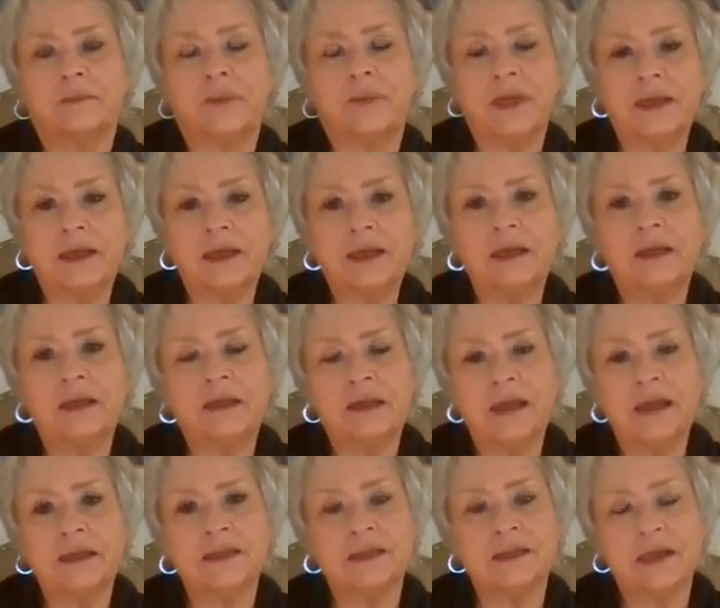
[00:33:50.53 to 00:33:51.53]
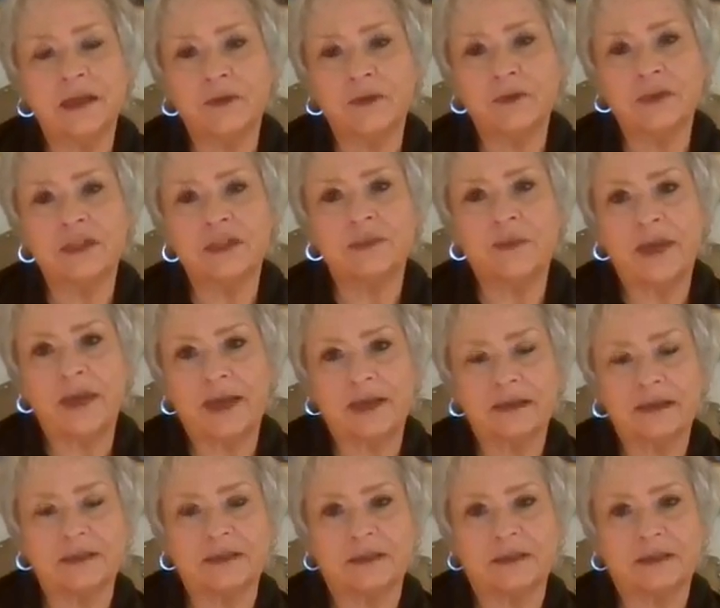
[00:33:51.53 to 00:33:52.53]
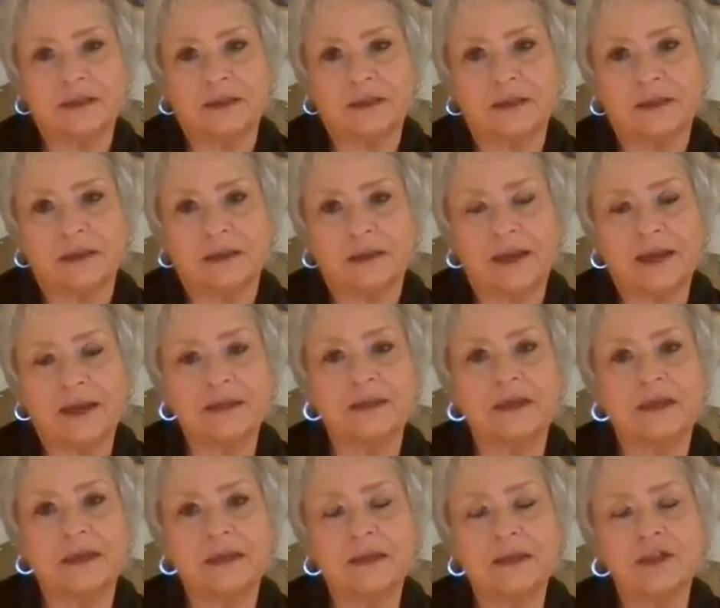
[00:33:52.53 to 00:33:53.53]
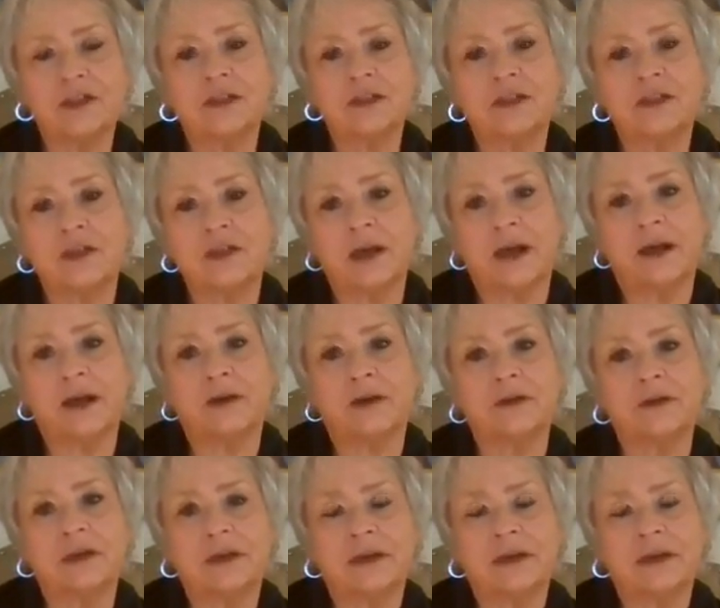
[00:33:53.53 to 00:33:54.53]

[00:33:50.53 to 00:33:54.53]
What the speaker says: being in that sacred space as an innocent child